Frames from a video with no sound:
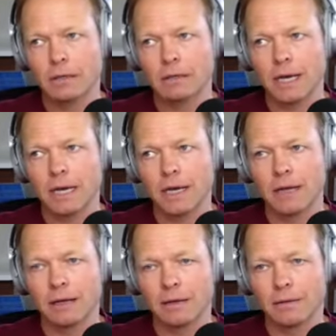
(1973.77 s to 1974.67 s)

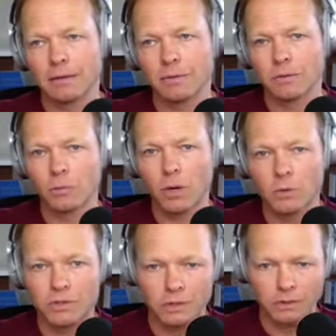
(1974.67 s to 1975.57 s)
Uh, sort of what
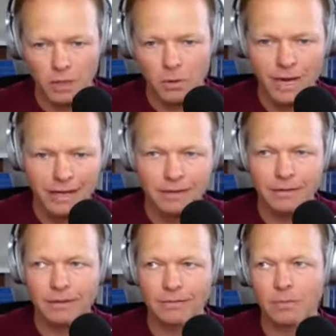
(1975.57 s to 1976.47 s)
was the low
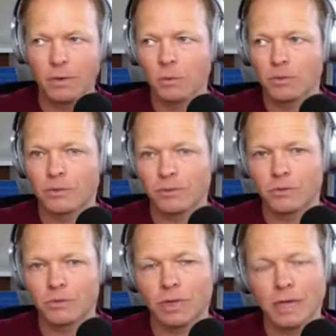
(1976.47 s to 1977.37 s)
end and what was the
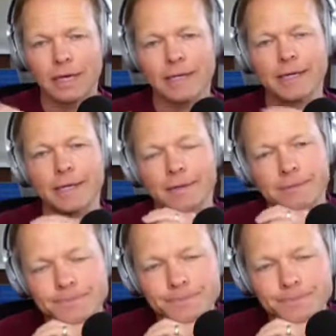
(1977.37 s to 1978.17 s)
sort of high end?